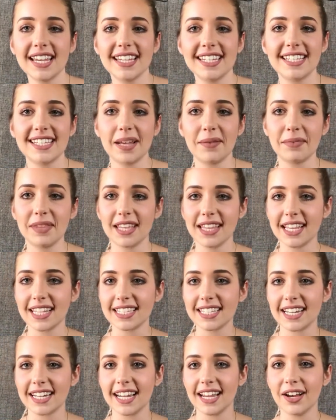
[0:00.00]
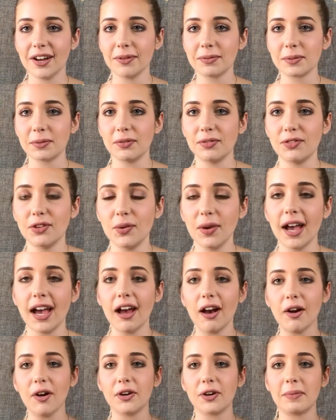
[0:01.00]
something that's going to help some of you
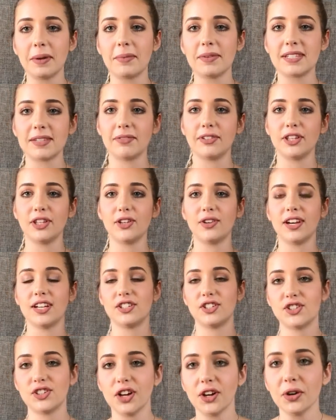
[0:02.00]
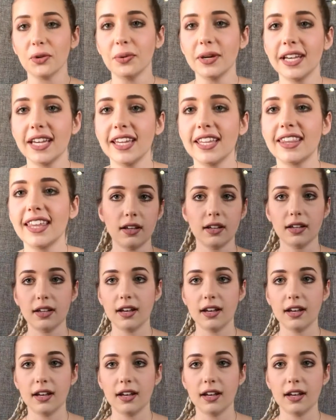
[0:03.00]
out or maybe something that you guys struggle with.